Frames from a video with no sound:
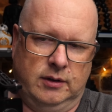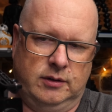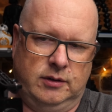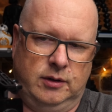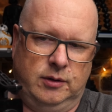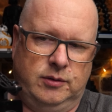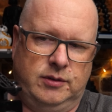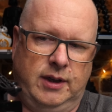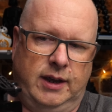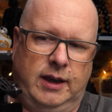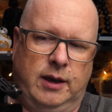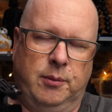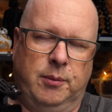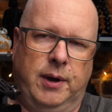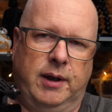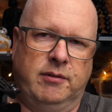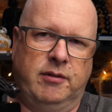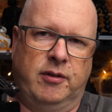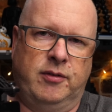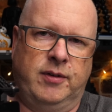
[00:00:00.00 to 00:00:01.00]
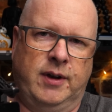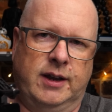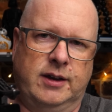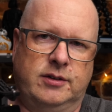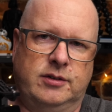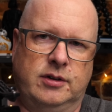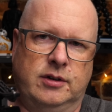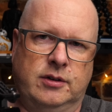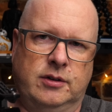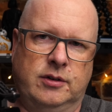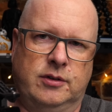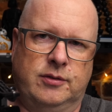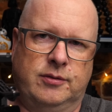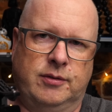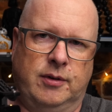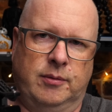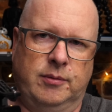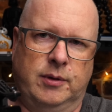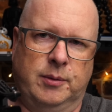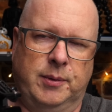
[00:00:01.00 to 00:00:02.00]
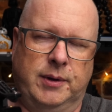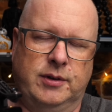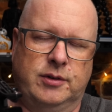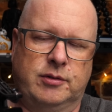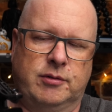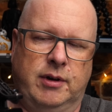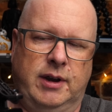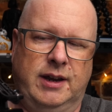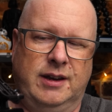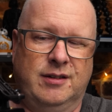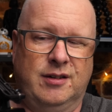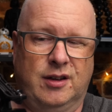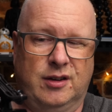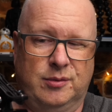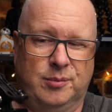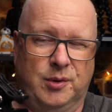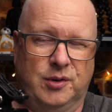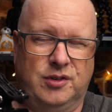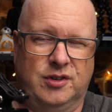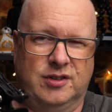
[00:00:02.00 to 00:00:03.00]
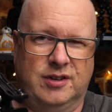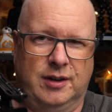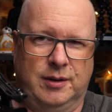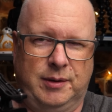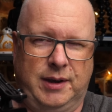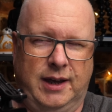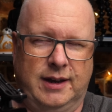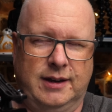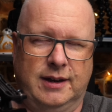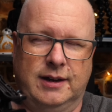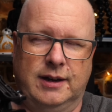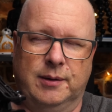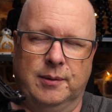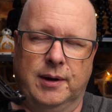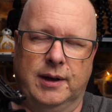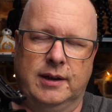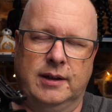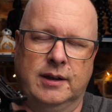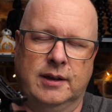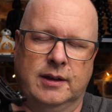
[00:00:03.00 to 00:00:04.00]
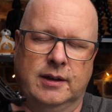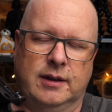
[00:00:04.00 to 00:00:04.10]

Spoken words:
to take away reflections from the windscreen as much as it can anyway.